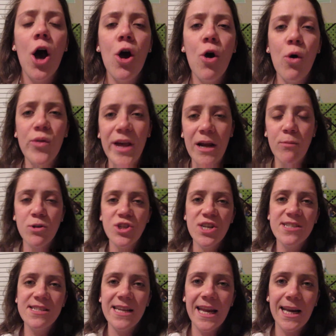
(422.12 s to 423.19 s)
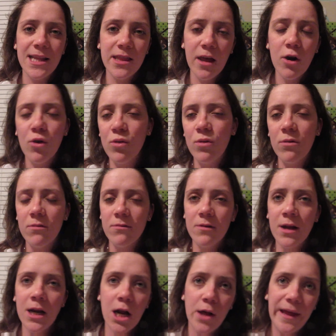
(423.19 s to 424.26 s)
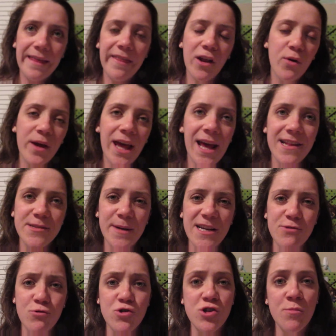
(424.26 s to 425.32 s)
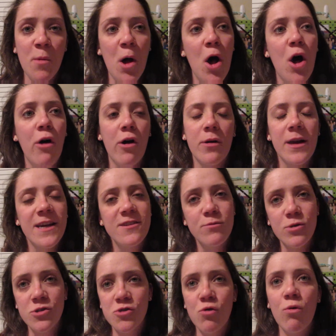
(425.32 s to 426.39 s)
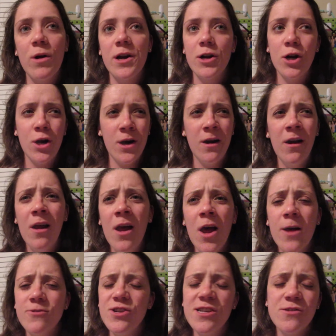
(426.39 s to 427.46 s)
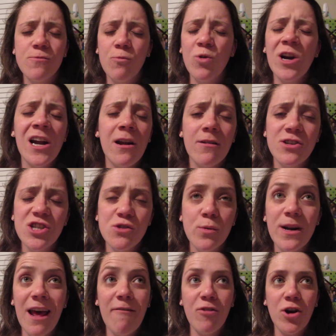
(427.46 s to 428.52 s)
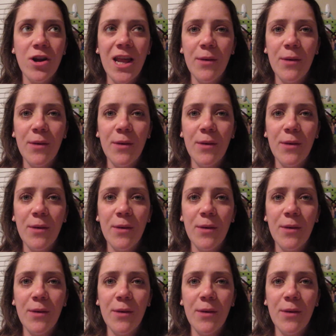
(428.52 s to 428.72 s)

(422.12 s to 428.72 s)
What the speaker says: oh, like, we're just, like, little, you know, like, little kids because we're small or because we're short or we're just whatever.